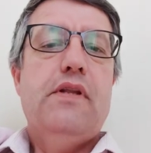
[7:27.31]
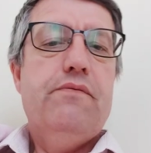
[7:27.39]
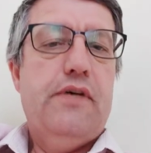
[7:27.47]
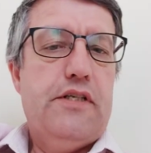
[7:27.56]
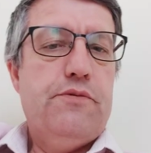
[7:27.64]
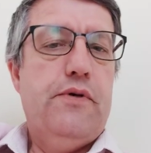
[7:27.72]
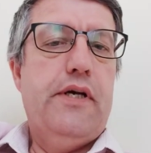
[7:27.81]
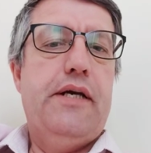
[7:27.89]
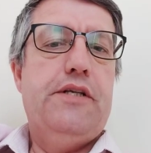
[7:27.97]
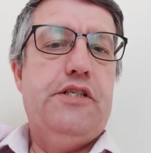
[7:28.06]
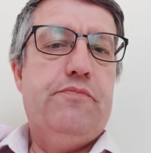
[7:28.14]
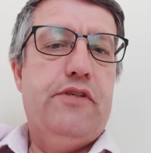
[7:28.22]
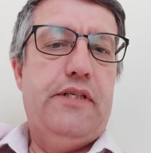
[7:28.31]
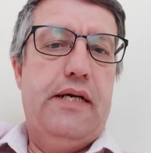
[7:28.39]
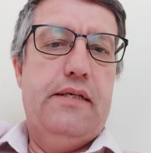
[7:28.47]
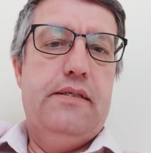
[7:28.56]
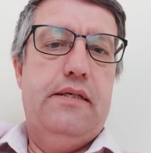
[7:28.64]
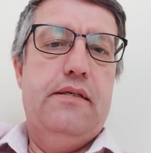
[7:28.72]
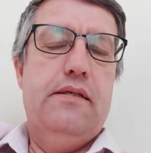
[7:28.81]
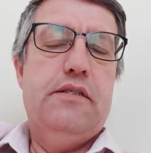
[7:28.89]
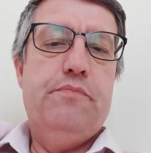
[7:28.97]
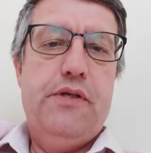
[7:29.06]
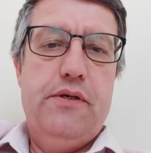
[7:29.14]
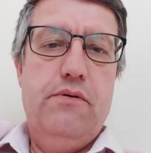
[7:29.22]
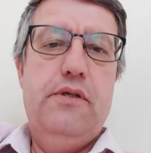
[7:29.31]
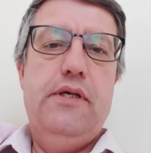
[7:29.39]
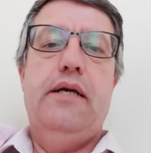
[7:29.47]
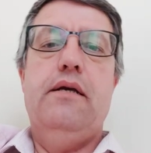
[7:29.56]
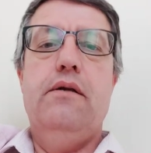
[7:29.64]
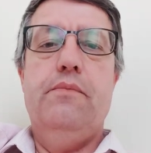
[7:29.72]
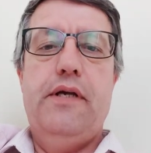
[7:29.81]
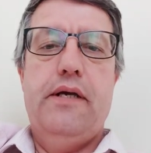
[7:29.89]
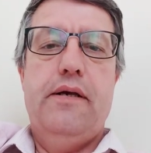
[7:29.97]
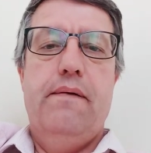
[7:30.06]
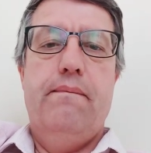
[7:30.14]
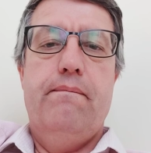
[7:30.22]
that's why age is protected, and it's purely economic.